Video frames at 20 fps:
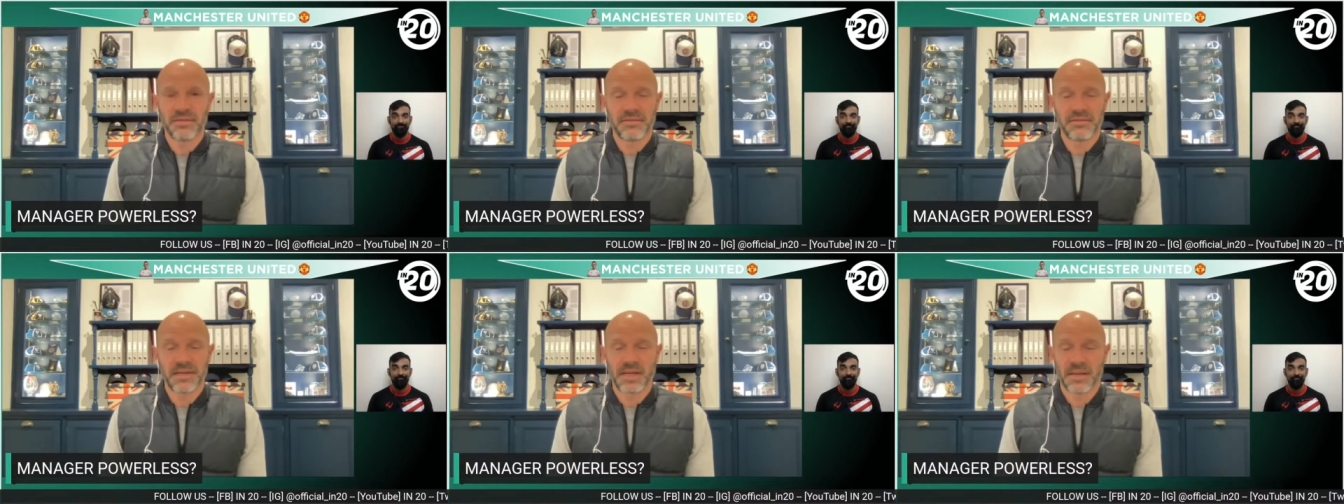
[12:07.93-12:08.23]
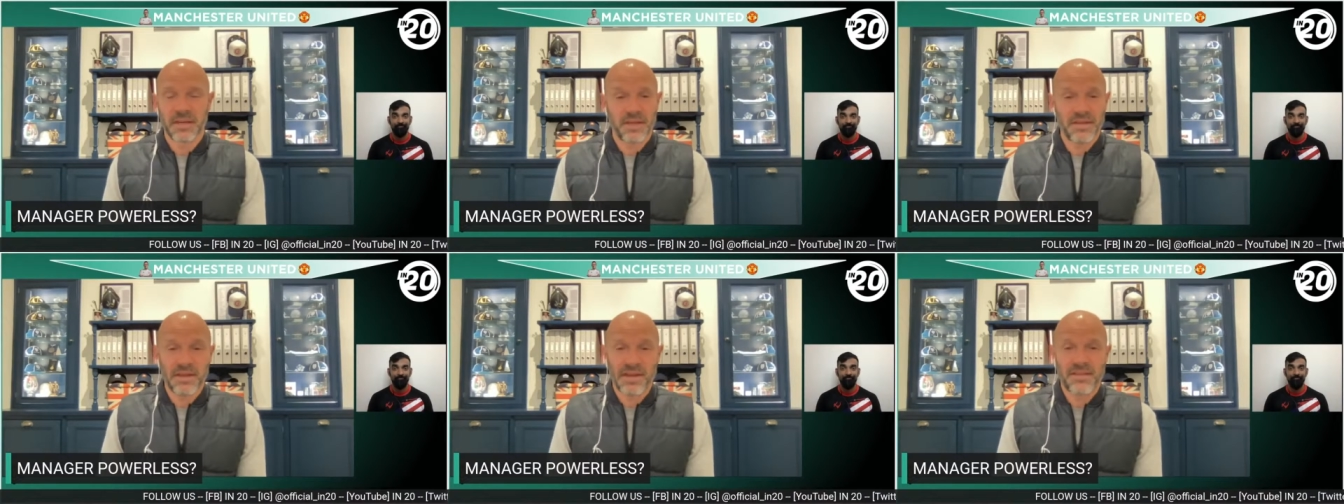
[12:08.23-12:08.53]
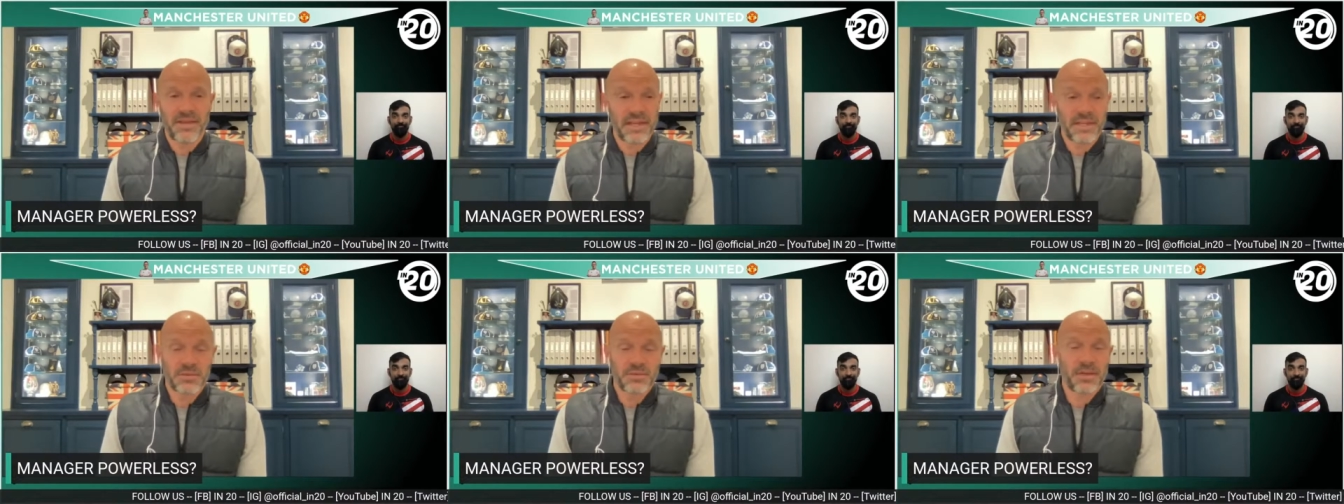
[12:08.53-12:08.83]
And
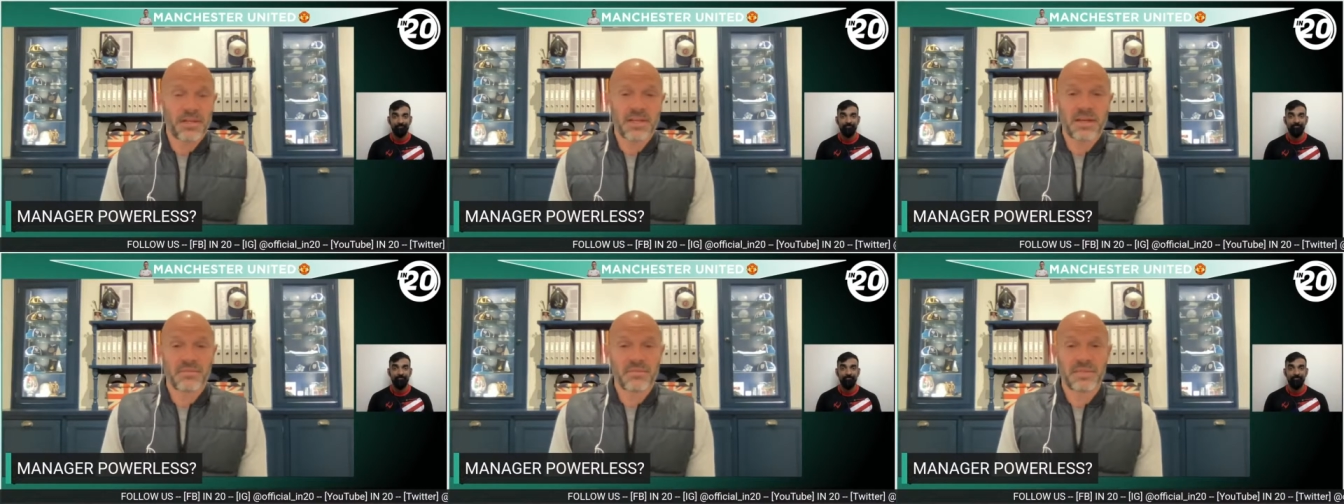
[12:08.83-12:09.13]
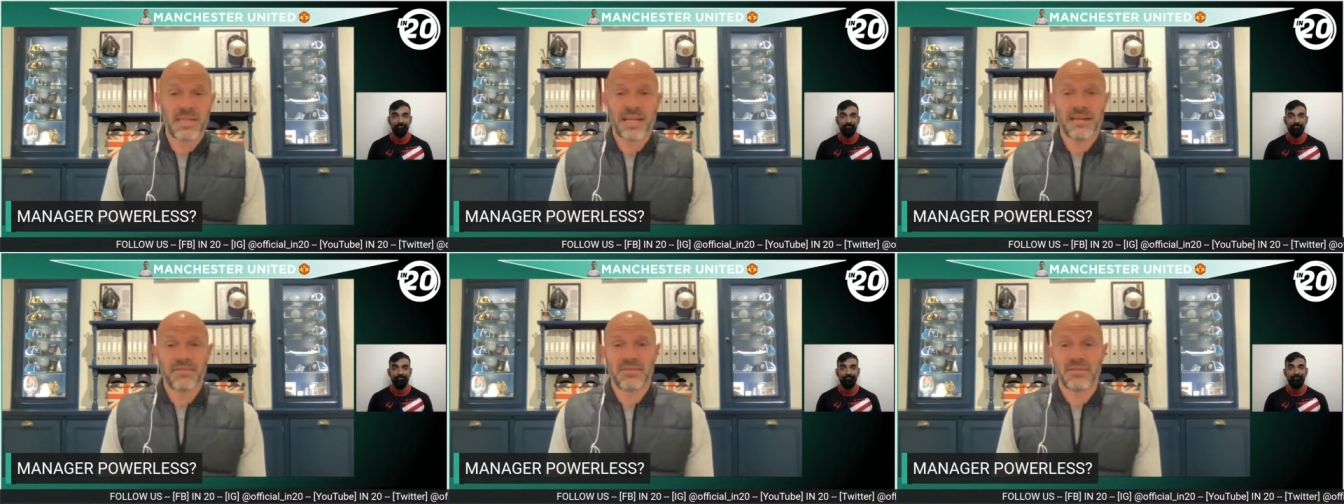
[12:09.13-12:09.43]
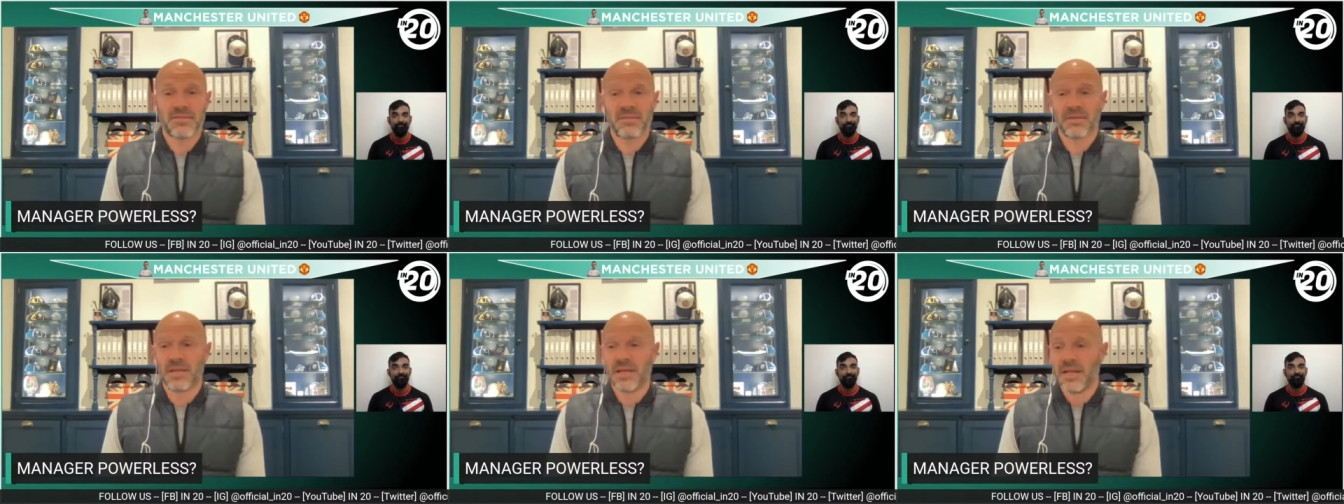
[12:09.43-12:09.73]
that's what it comes down
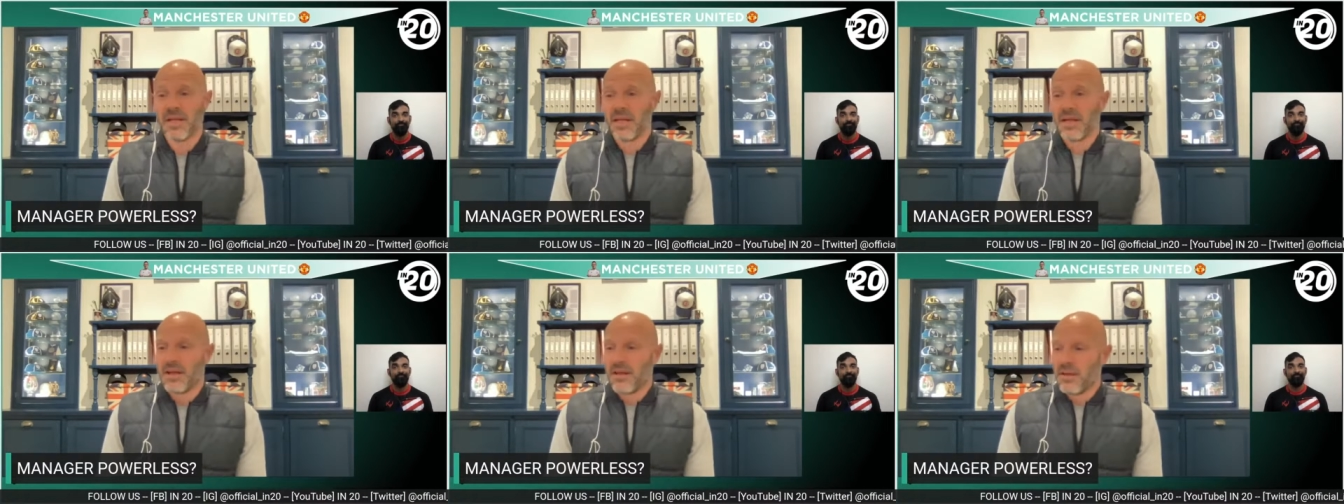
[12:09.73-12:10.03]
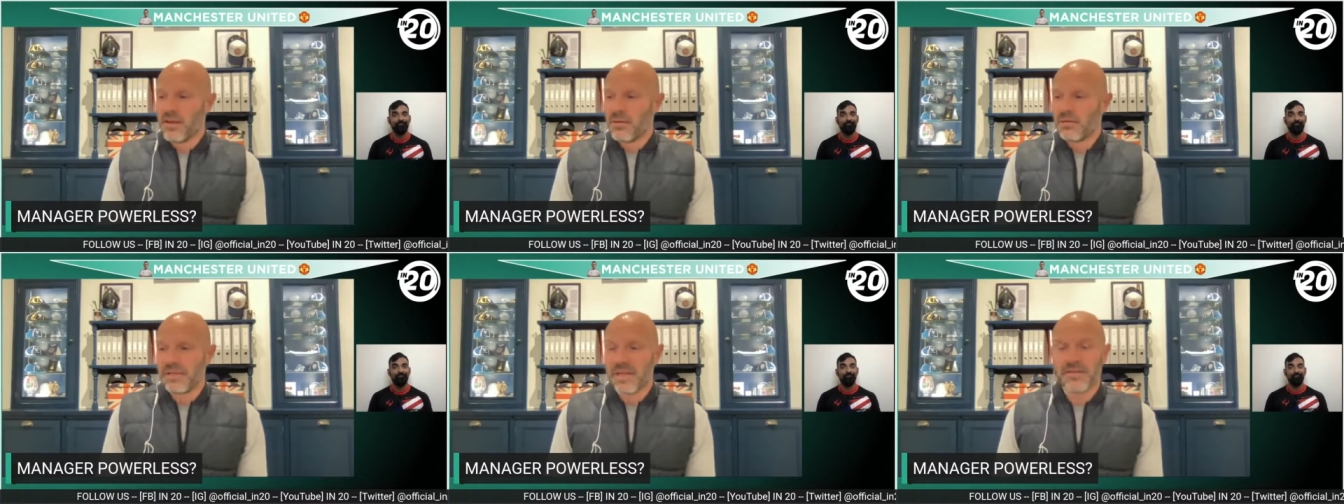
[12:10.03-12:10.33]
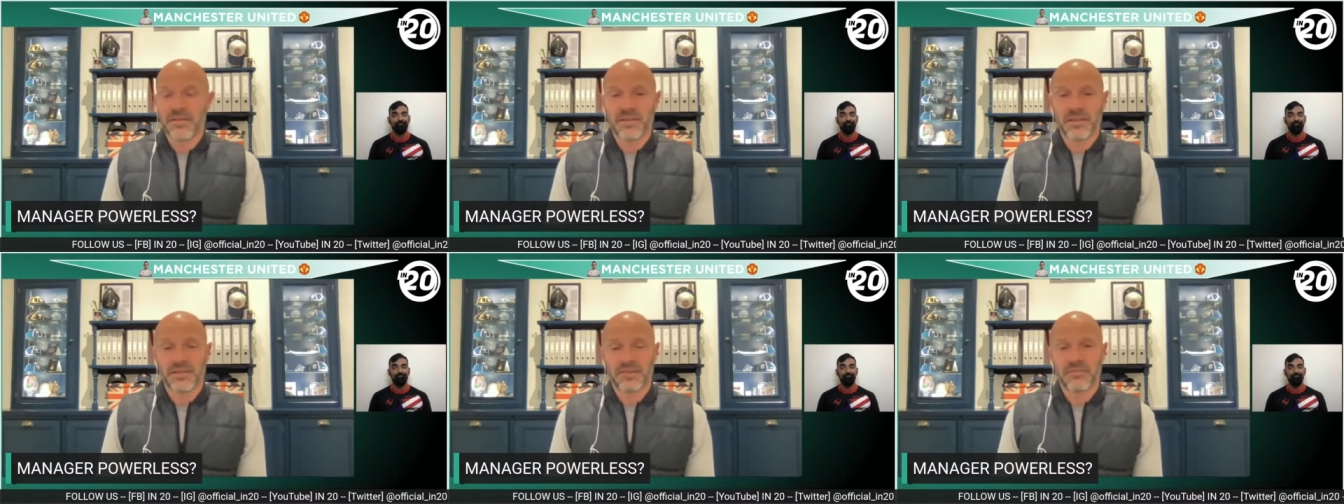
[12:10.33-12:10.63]
to. Who was ever